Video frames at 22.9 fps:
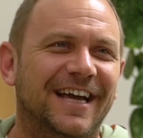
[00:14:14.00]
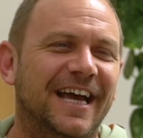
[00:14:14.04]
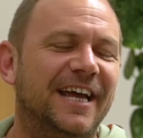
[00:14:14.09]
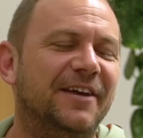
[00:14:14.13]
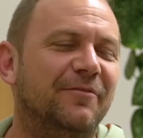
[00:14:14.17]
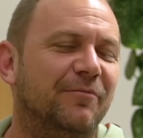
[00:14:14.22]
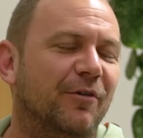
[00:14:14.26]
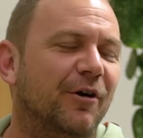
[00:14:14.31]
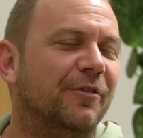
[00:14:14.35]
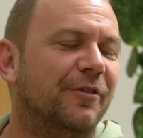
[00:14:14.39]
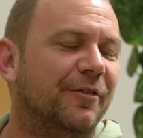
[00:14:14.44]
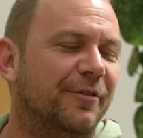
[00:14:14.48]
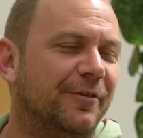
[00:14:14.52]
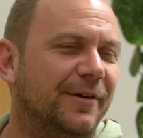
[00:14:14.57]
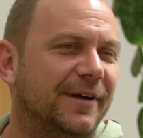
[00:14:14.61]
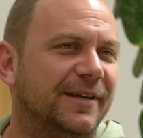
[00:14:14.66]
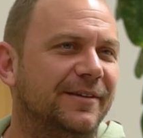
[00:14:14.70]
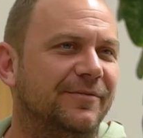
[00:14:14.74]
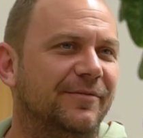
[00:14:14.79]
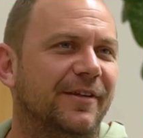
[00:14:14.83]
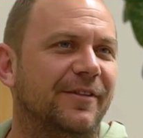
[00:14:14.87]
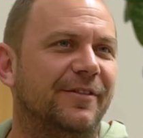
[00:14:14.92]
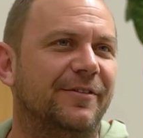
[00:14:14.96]
and
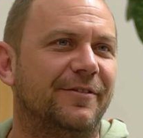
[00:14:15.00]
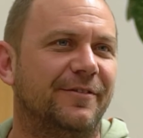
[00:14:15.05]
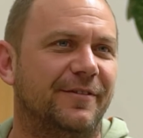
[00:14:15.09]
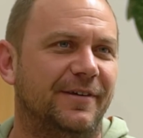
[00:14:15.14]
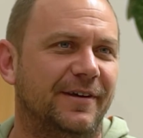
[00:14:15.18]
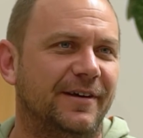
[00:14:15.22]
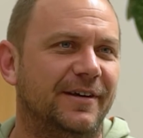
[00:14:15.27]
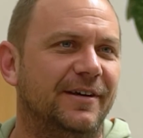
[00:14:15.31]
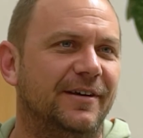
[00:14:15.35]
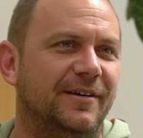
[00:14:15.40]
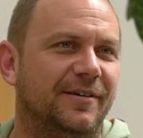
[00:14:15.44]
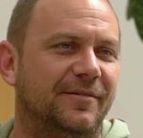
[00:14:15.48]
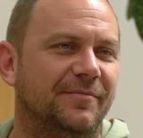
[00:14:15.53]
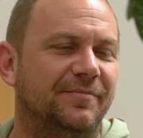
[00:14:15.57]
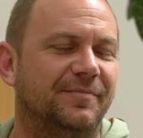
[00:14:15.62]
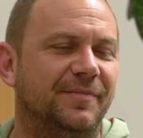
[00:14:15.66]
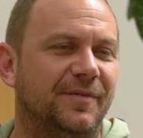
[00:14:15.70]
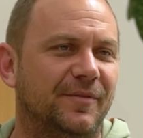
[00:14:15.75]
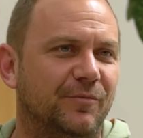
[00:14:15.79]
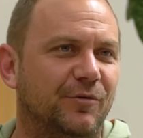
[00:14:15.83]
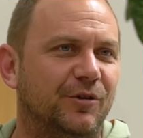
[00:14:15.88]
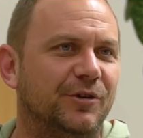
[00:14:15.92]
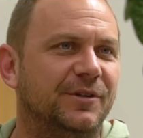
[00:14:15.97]
1/3 with
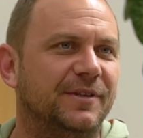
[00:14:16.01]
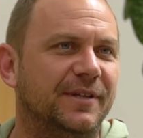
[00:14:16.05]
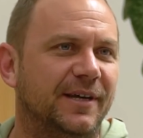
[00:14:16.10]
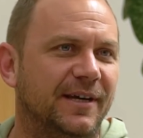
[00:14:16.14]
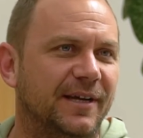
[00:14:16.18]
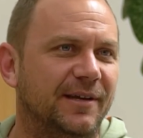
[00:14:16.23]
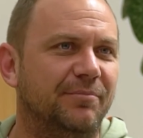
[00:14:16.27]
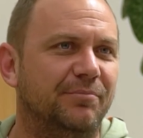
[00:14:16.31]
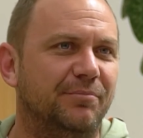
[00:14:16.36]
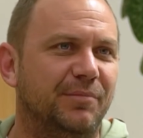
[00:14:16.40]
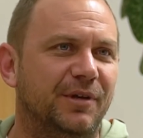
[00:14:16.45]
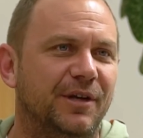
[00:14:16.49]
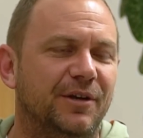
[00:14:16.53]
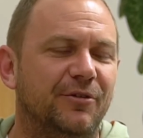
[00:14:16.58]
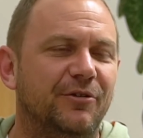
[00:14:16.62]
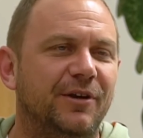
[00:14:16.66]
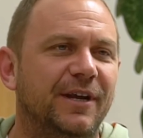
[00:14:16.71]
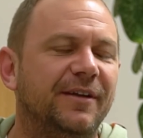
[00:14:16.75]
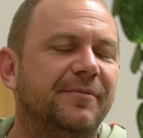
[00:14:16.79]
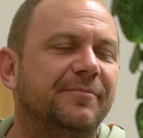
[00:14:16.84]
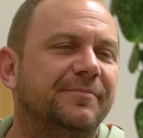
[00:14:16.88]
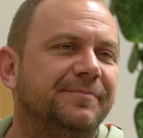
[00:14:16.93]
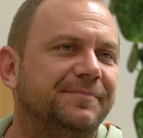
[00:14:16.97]
one-time
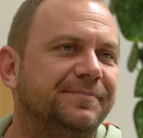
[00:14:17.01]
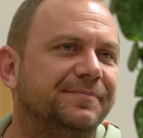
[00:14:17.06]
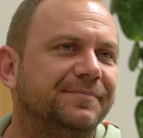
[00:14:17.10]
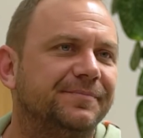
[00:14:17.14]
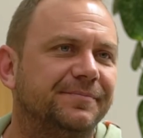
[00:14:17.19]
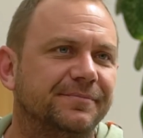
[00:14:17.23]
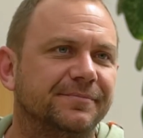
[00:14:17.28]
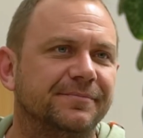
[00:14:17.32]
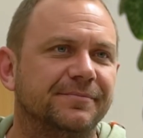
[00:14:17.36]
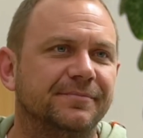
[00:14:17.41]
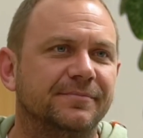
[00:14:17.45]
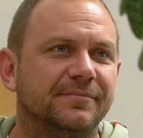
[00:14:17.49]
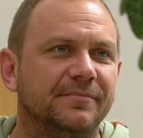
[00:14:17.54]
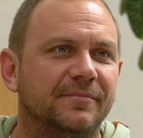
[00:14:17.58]
bearing. Mm-hmm.